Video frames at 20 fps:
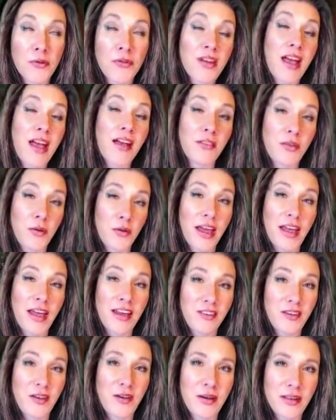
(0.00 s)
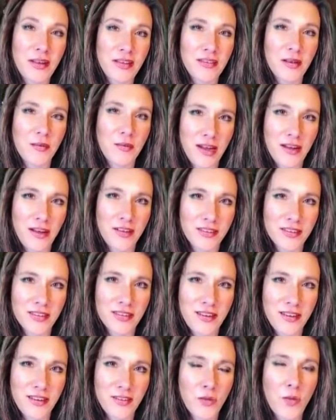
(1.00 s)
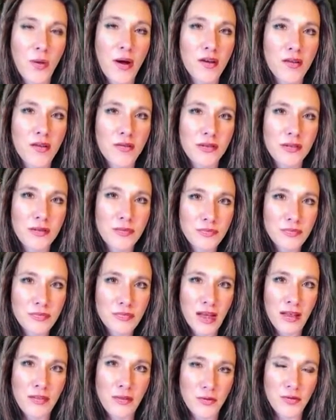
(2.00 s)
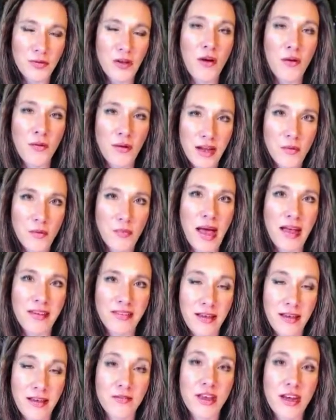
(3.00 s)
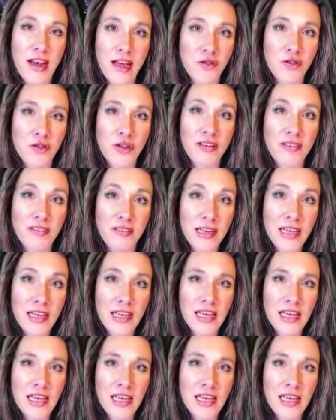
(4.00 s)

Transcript: has their Ketu and somebody else's D12, and there's already a past life connection.